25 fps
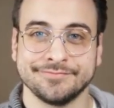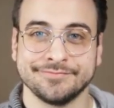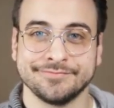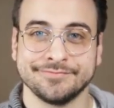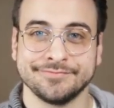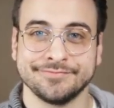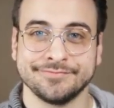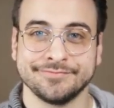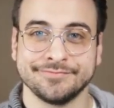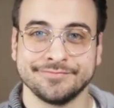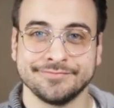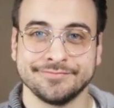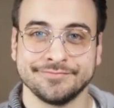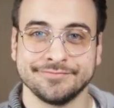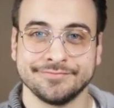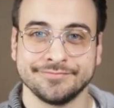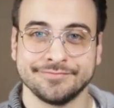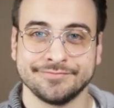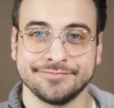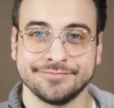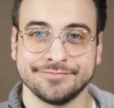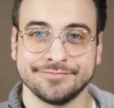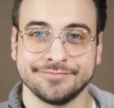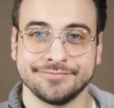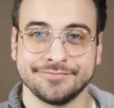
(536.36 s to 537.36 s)

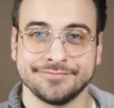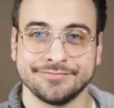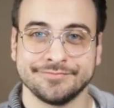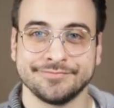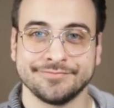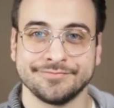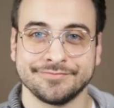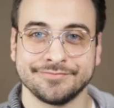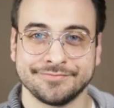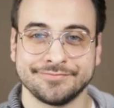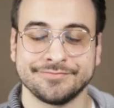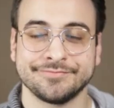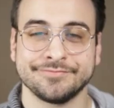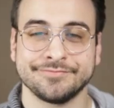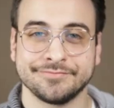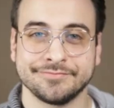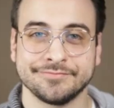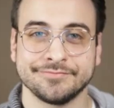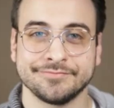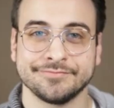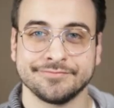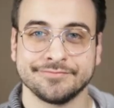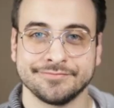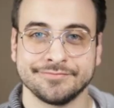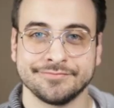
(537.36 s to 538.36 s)

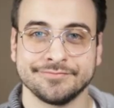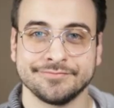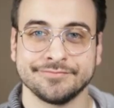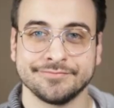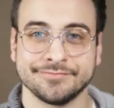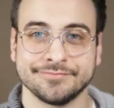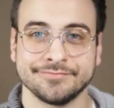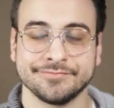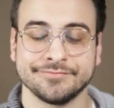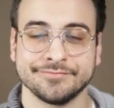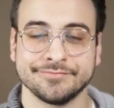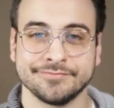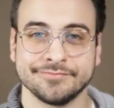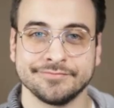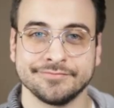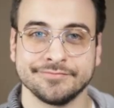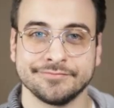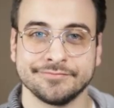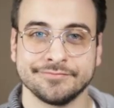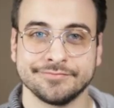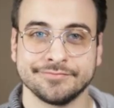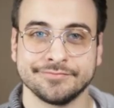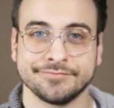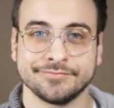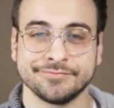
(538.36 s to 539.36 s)

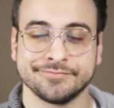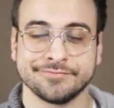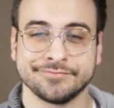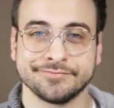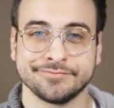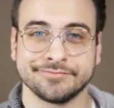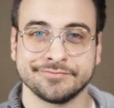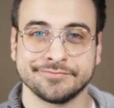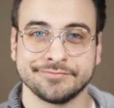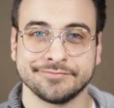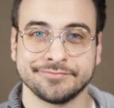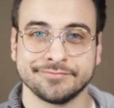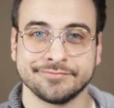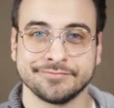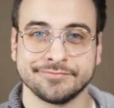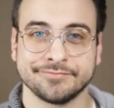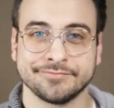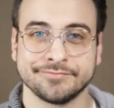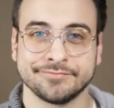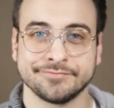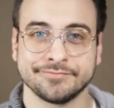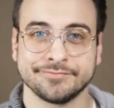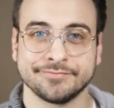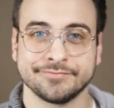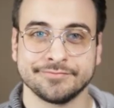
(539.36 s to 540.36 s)

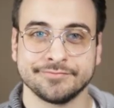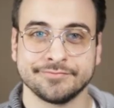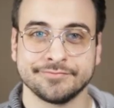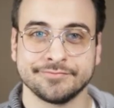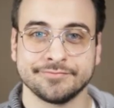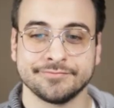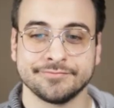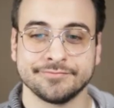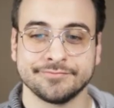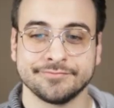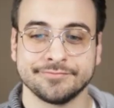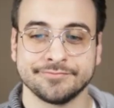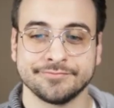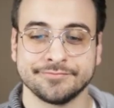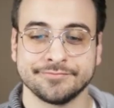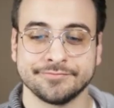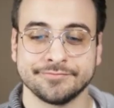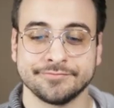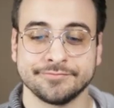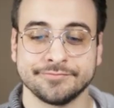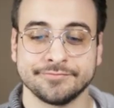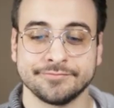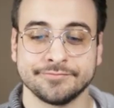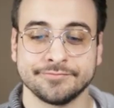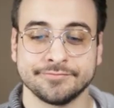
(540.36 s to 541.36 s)

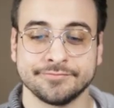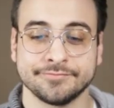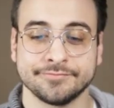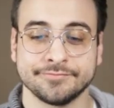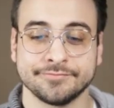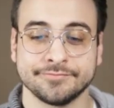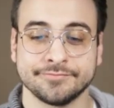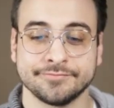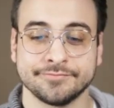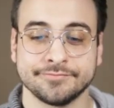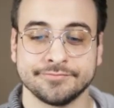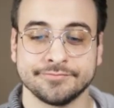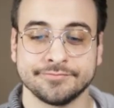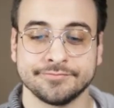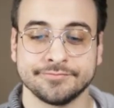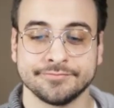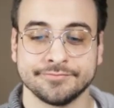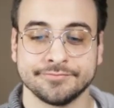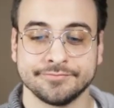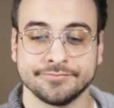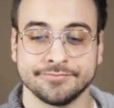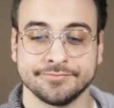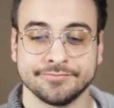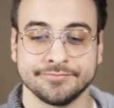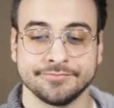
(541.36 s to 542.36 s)

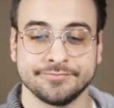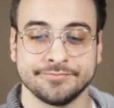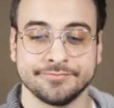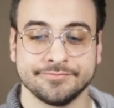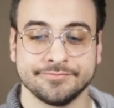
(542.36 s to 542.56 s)
[no speech]